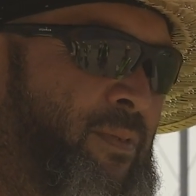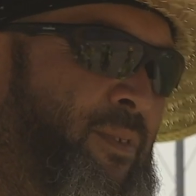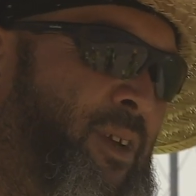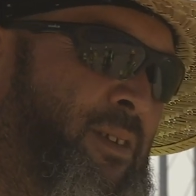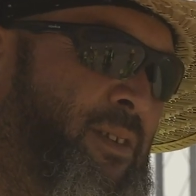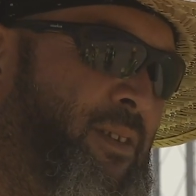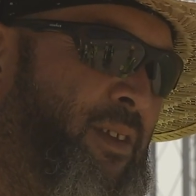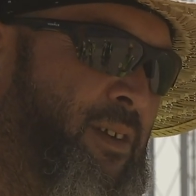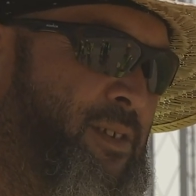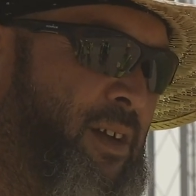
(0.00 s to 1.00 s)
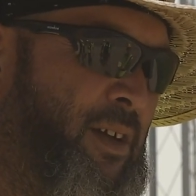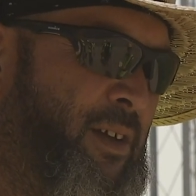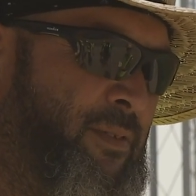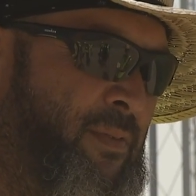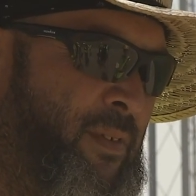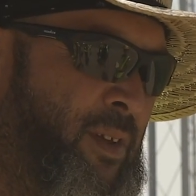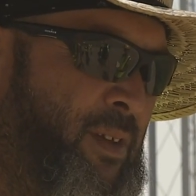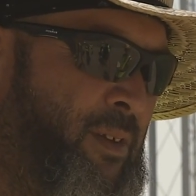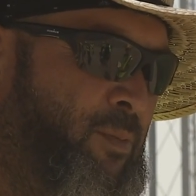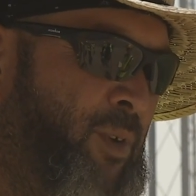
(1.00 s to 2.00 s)
Well, there's
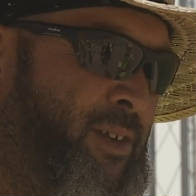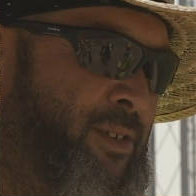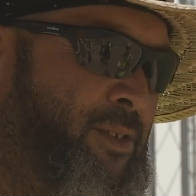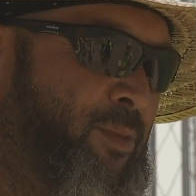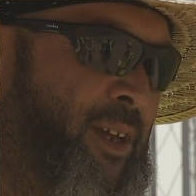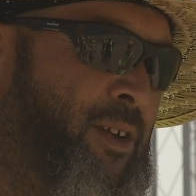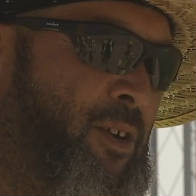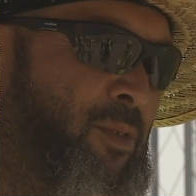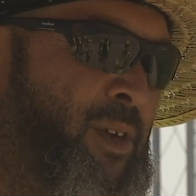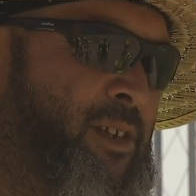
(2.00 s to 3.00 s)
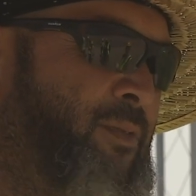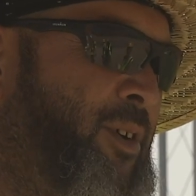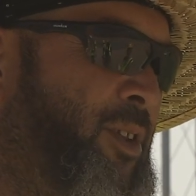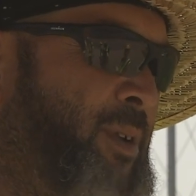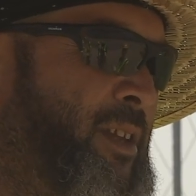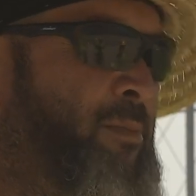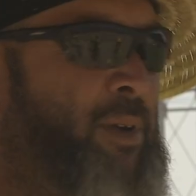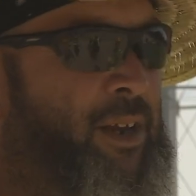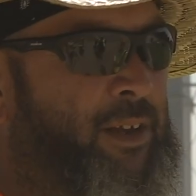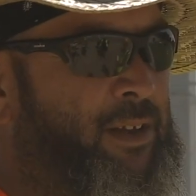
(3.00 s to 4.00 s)
once a week or once every other week,
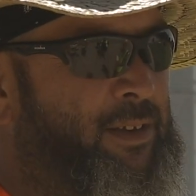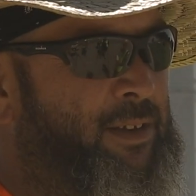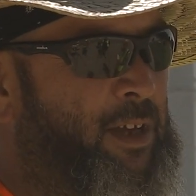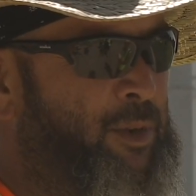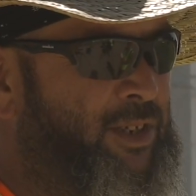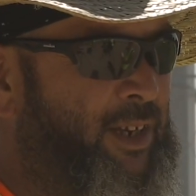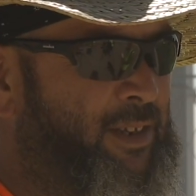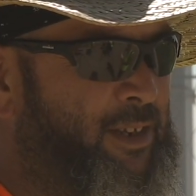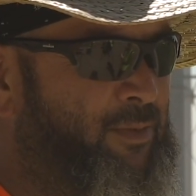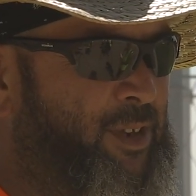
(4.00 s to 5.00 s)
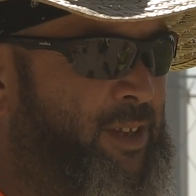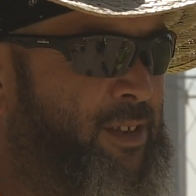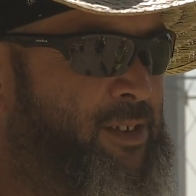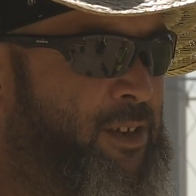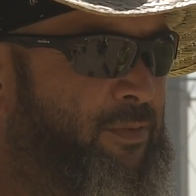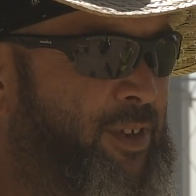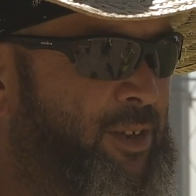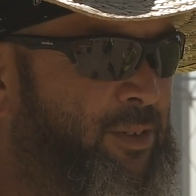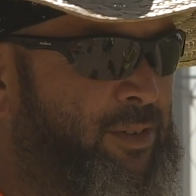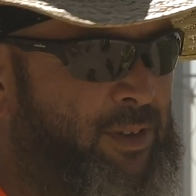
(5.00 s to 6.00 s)
depending on how much activity there's on the
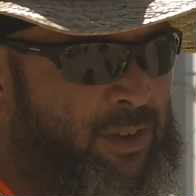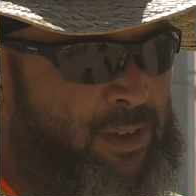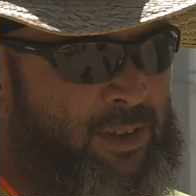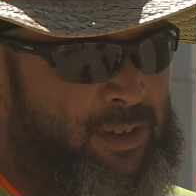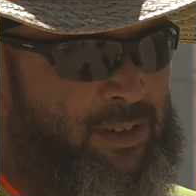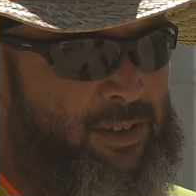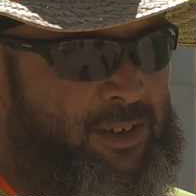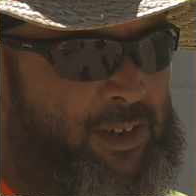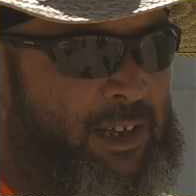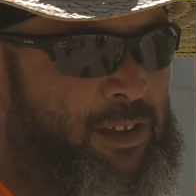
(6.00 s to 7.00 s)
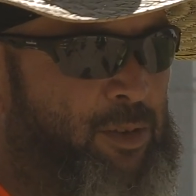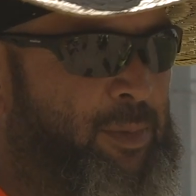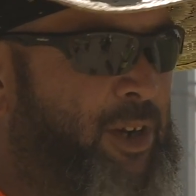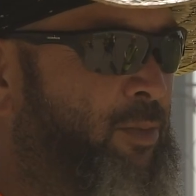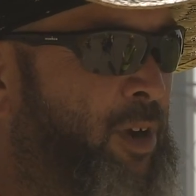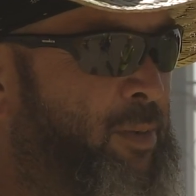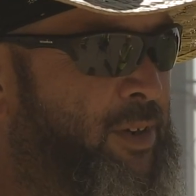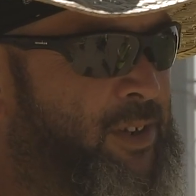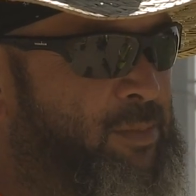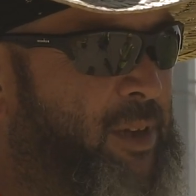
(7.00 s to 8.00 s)
field. You get a little bit of rubber
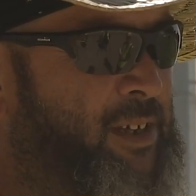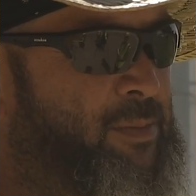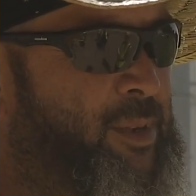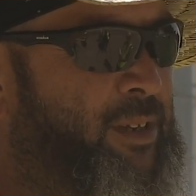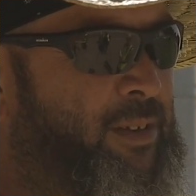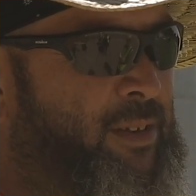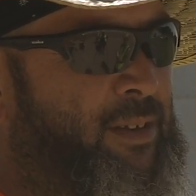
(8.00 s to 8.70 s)
displacement.